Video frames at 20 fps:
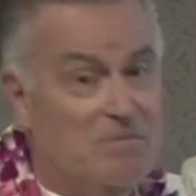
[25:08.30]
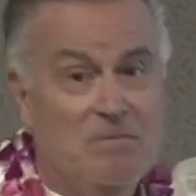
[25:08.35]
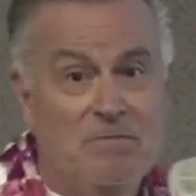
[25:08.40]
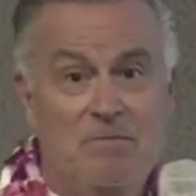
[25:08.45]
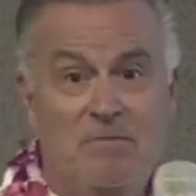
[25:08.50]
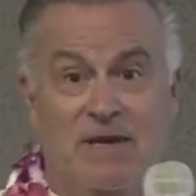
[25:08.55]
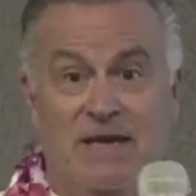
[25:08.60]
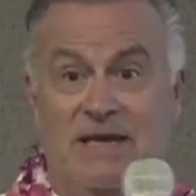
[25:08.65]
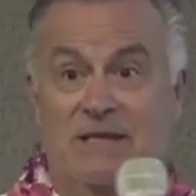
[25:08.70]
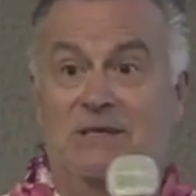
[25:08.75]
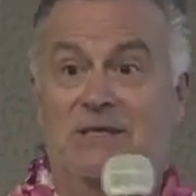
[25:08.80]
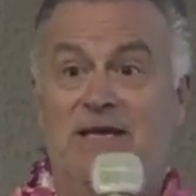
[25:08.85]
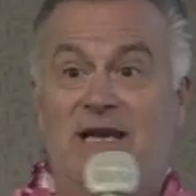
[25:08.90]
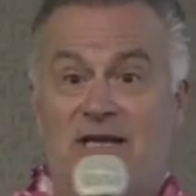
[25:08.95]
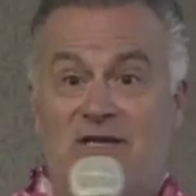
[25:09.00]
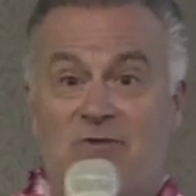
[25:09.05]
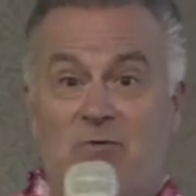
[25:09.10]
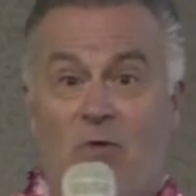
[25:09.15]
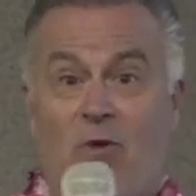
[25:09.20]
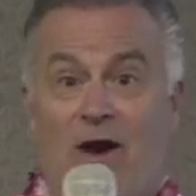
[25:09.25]
Because
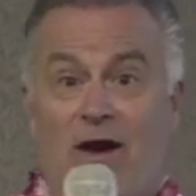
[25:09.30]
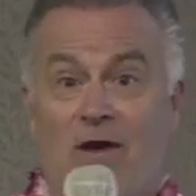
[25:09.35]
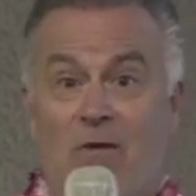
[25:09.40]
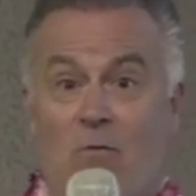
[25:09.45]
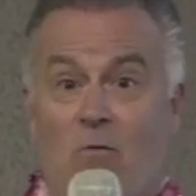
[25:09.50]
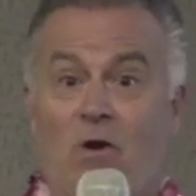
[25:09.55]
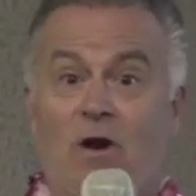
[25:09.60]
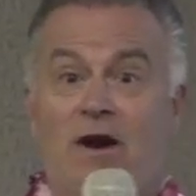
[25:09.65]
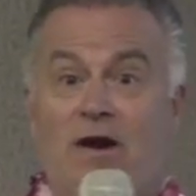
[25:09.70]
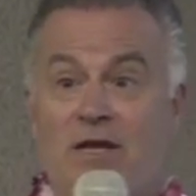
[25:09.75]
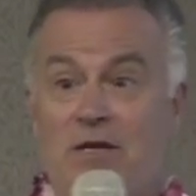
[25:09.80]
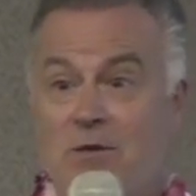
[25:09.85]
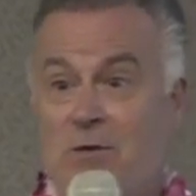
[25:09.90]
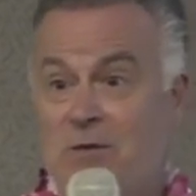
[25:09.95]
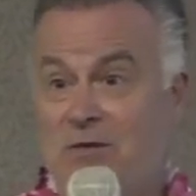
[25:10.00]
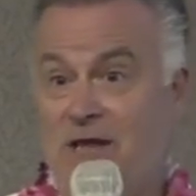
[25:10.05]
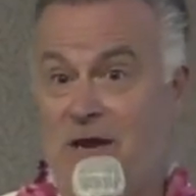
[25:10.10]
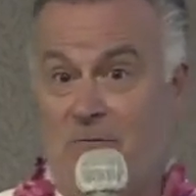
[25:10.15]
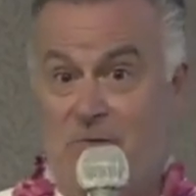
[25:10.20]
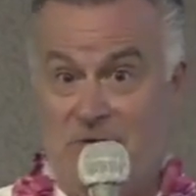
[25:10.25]
guess what? We're going to use
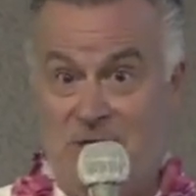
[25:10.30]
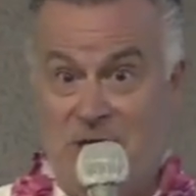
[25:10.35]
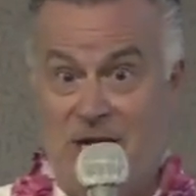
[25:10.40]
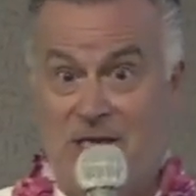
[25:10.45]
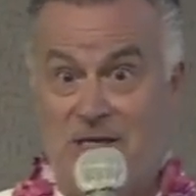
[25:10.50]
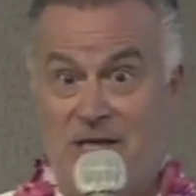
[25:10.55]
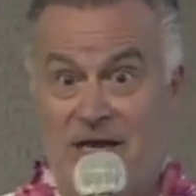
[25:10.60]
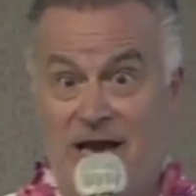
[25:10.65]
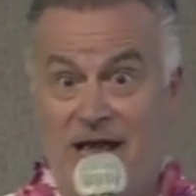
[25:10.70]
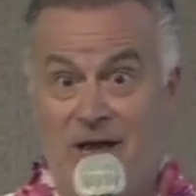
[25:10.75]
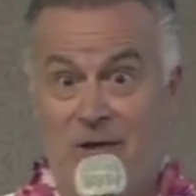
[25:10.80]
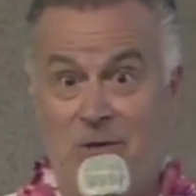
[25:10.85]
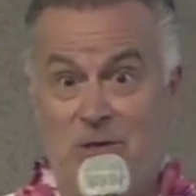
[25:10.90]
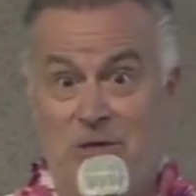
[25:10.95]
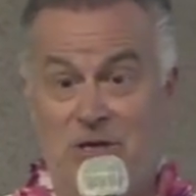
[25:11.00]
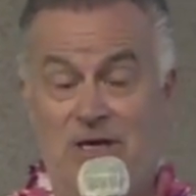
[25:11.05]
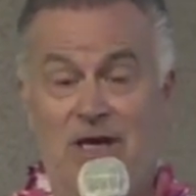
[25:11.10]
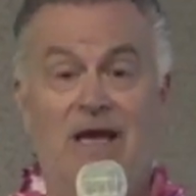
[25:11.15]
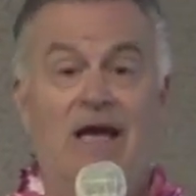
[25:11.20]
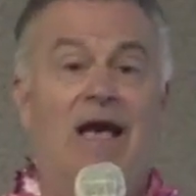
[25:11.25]
that rejected
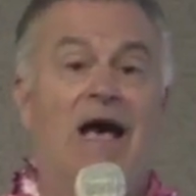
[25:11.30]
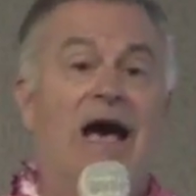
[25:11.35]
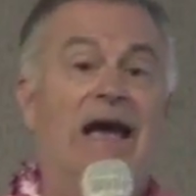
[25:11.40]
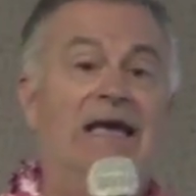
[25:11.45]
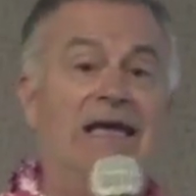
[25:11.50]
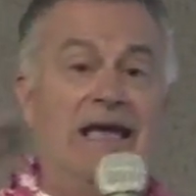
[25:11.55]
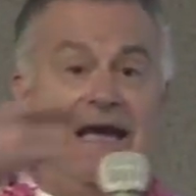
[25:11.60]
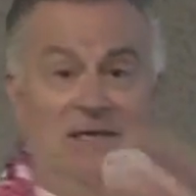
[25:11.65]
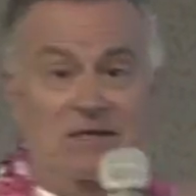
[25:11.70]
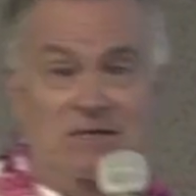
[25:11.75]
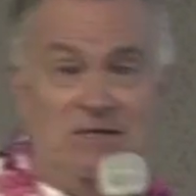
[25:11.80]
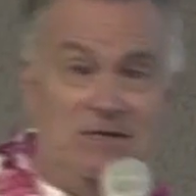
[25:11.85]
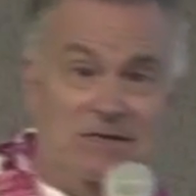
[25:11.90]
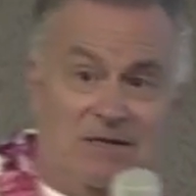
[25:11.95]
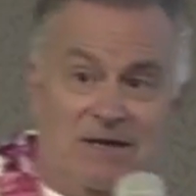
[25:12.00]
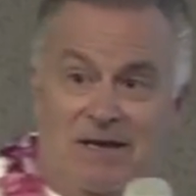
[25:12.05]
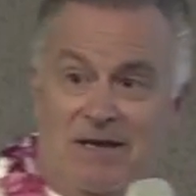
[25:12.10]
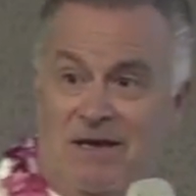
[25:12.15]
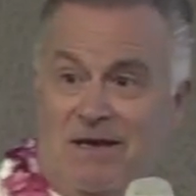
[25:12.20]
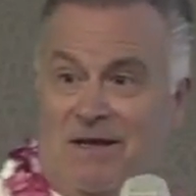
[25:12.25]
energy against
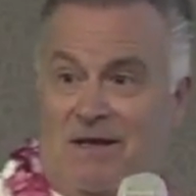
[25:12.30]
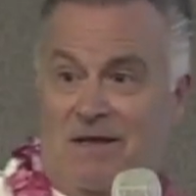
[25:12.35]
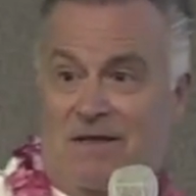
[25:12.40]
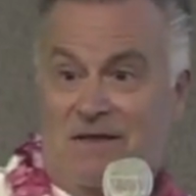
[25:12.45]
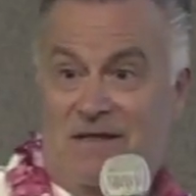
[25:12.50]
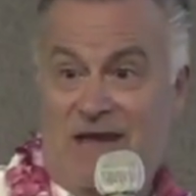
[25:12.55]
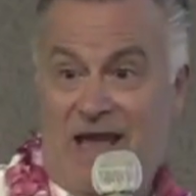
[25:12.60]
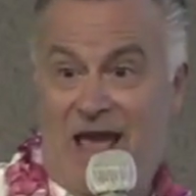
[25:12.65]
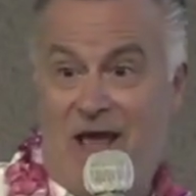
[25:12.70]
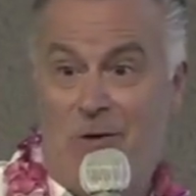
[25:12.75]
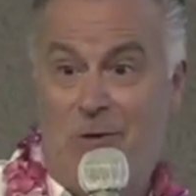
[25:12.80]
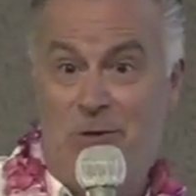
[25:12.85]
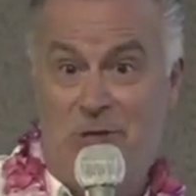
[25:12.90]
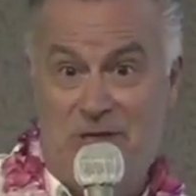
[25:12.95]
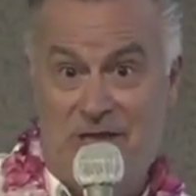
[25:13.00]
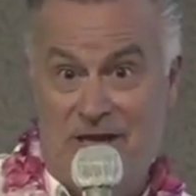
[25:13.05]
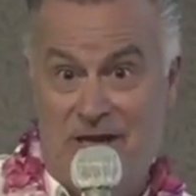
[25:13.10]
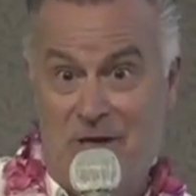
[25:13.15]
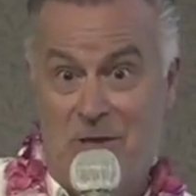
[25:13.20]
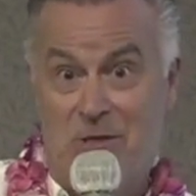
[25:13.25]
the
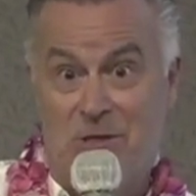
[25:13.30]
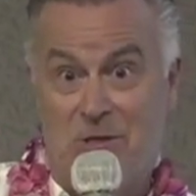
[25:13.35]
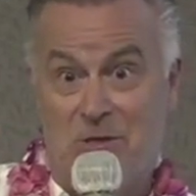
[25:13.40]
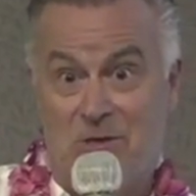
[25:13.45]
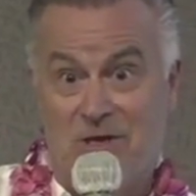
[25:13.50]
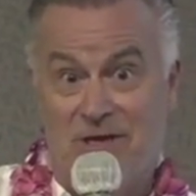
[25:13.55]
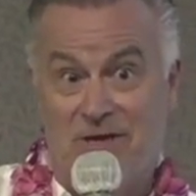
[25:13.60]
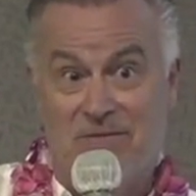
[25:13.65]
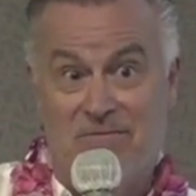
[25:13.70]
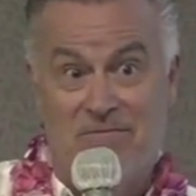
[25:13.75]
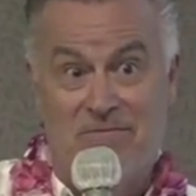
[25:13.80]
energy industry.